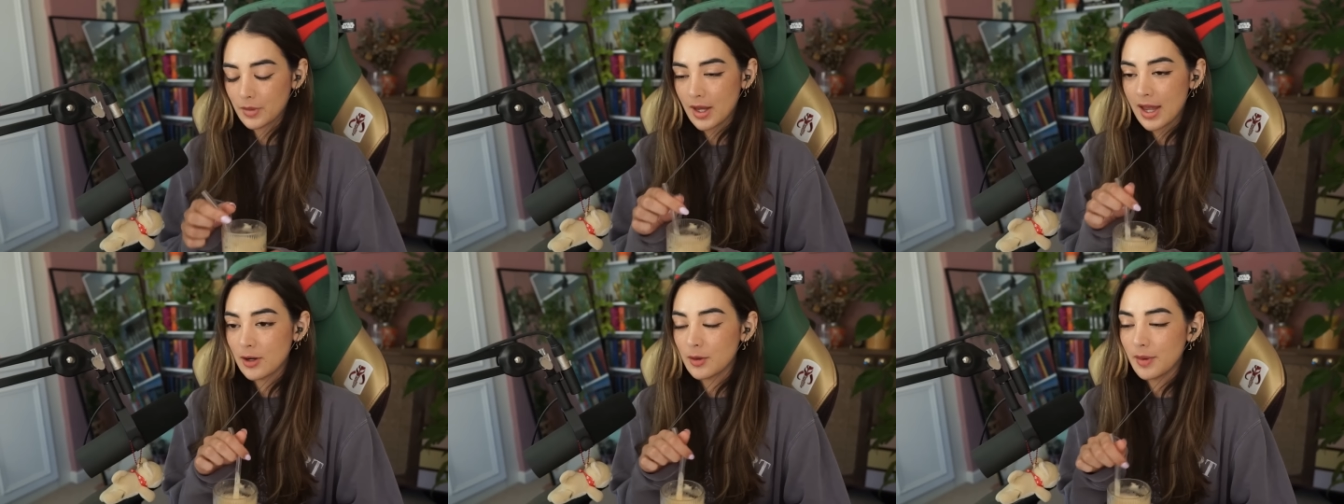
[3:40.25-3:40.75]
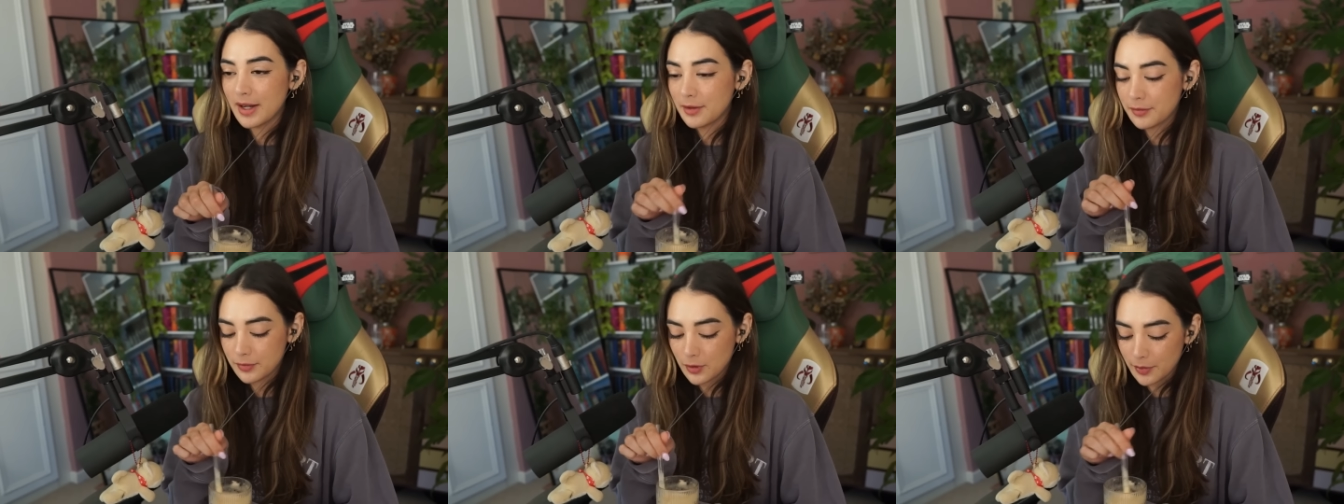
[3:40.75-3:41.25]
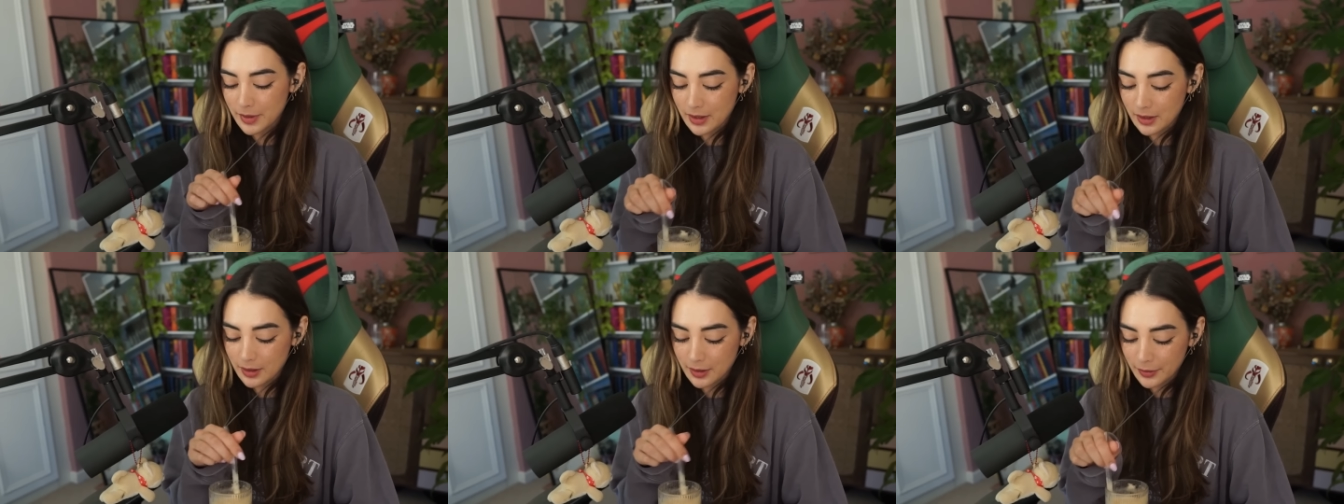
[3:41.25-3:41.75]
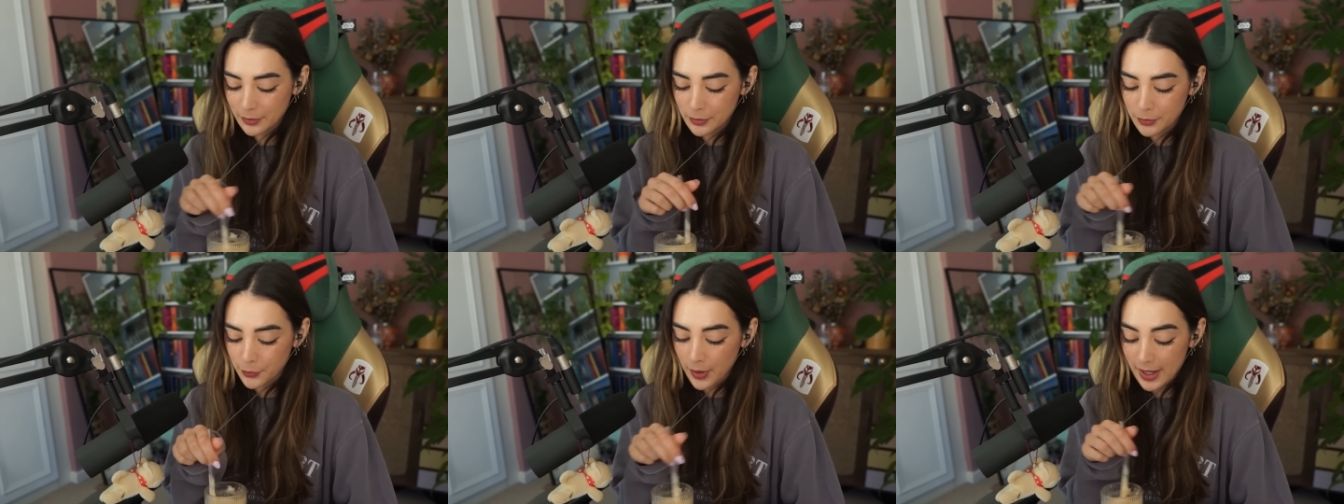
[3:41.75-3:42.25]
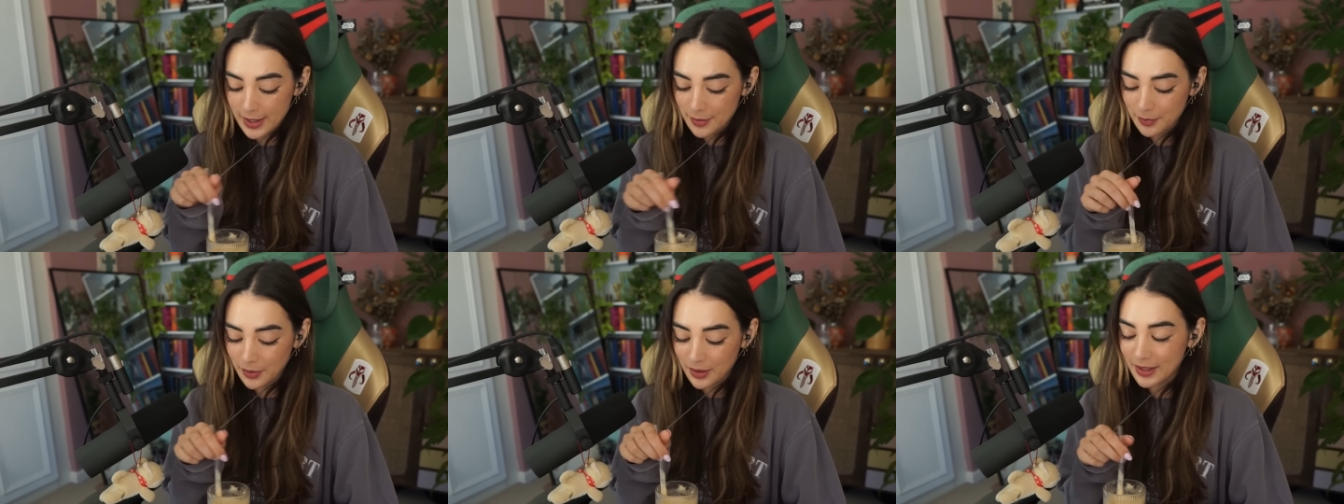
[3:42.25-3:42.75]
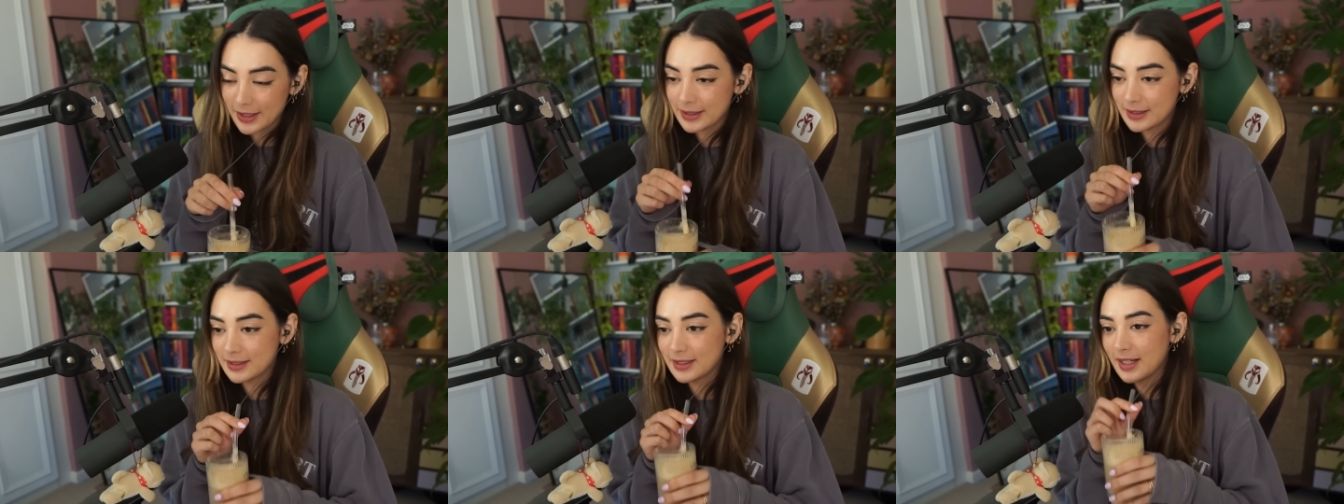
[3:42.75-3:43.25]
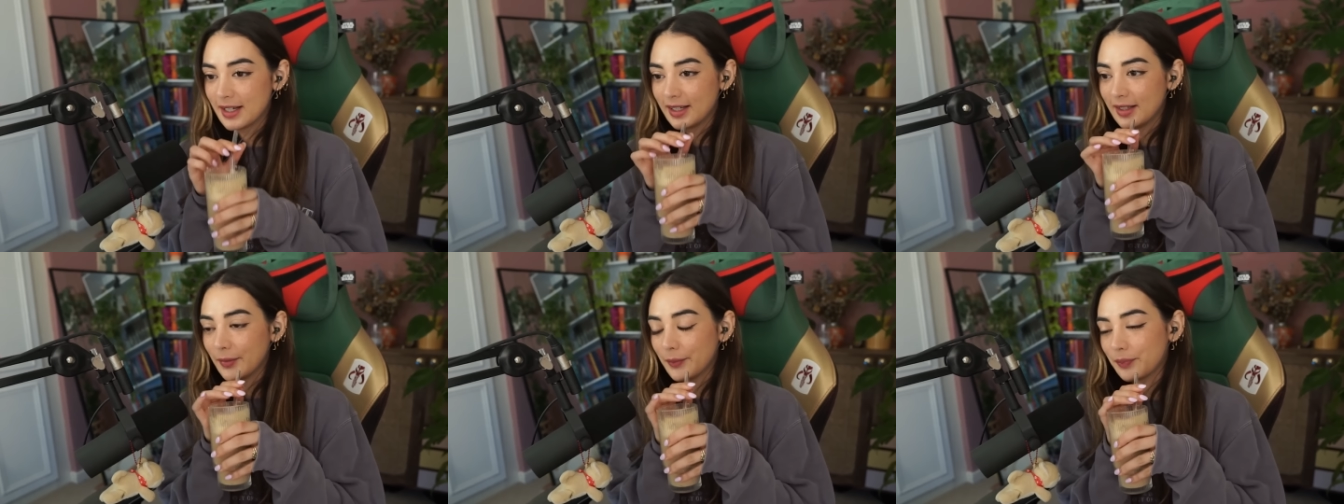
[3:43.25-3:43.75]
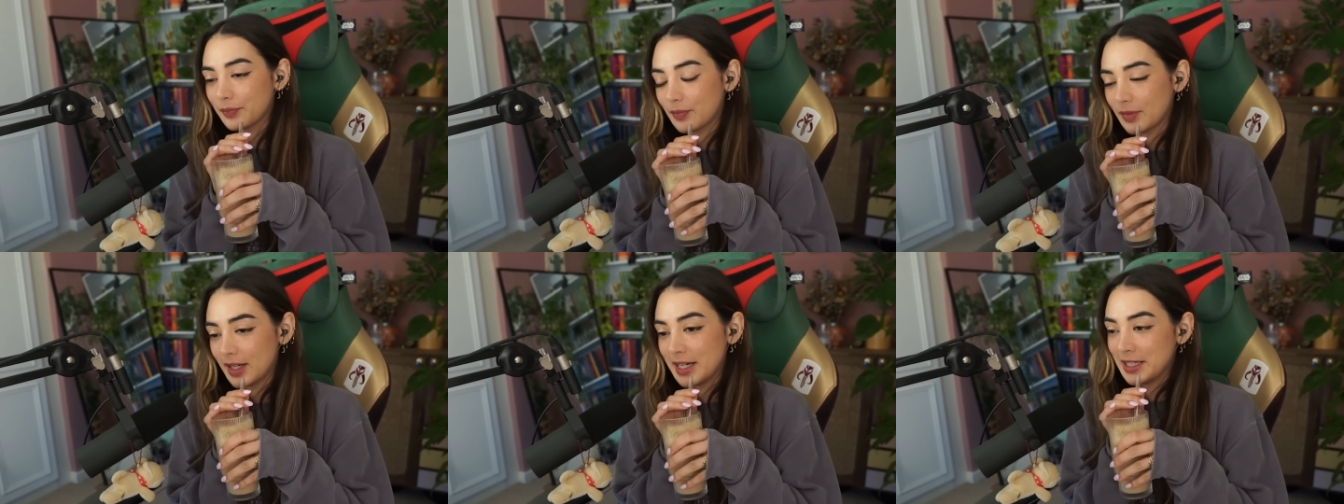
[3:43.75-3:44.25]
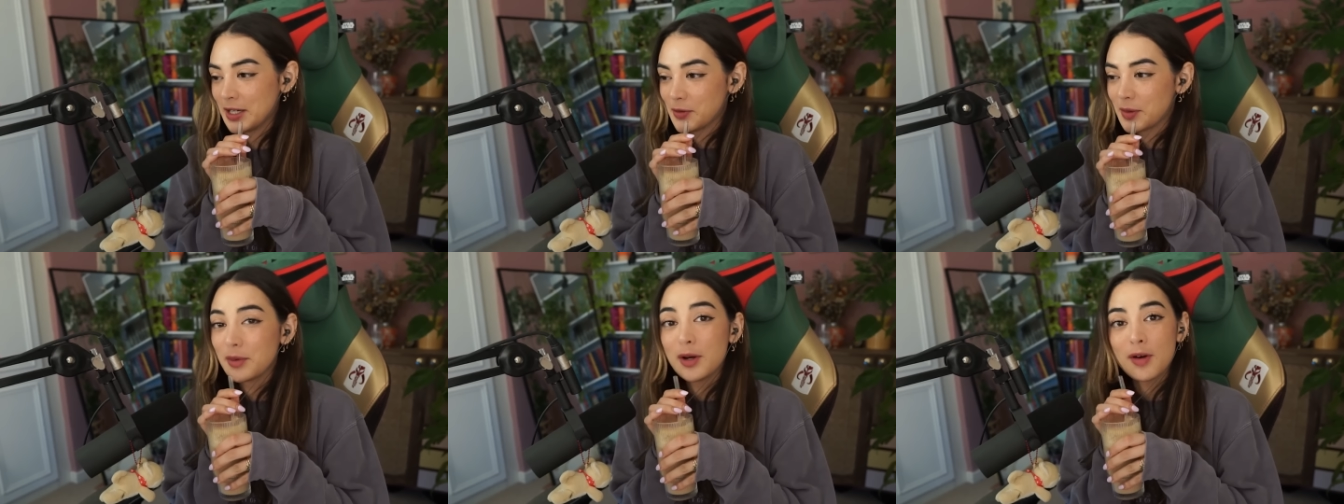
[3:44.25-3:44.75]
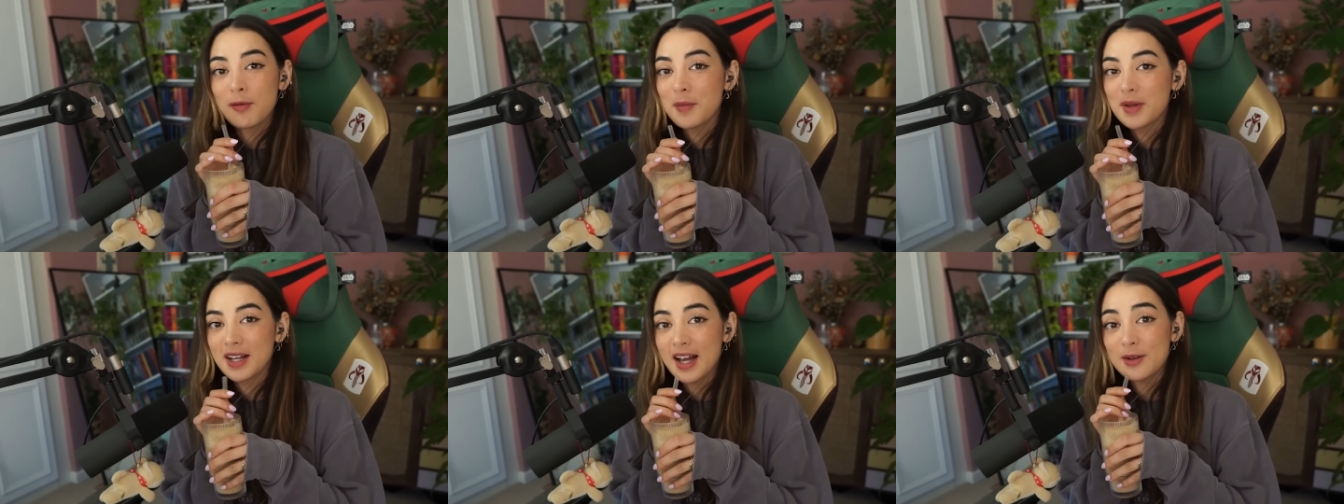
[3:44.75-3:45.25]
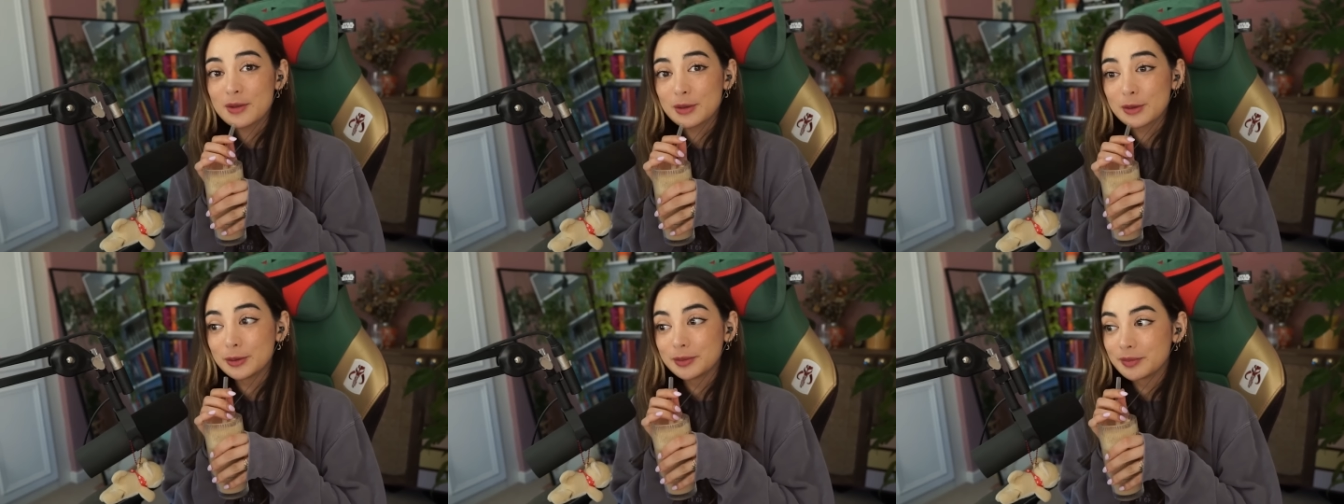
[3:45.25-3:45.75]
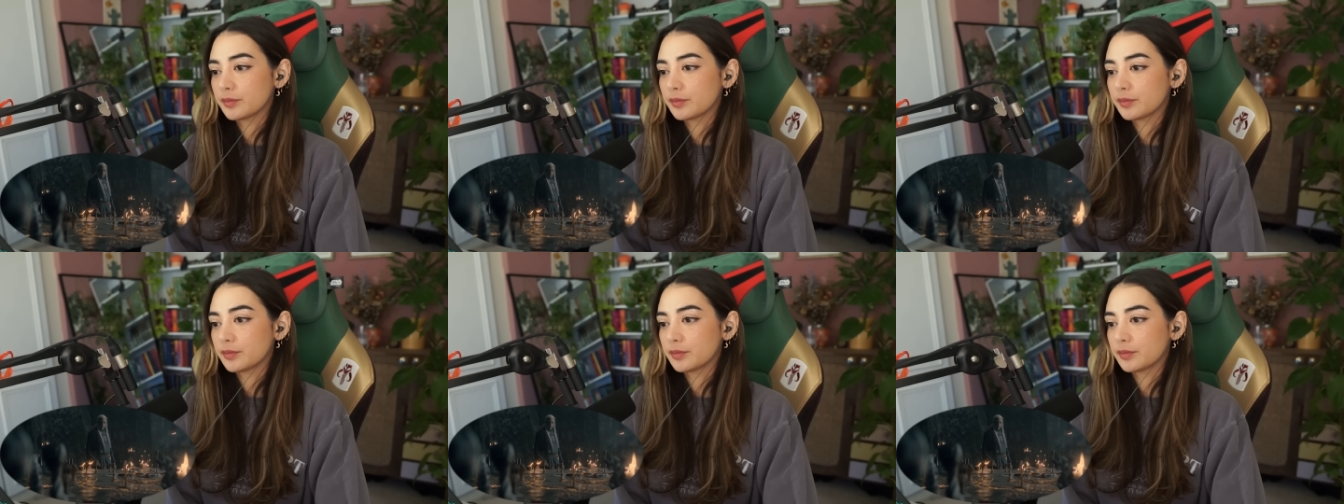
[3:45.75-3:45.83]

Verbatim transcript: Aegon may have not been a uh, great, but at least he didn't remove her from the council.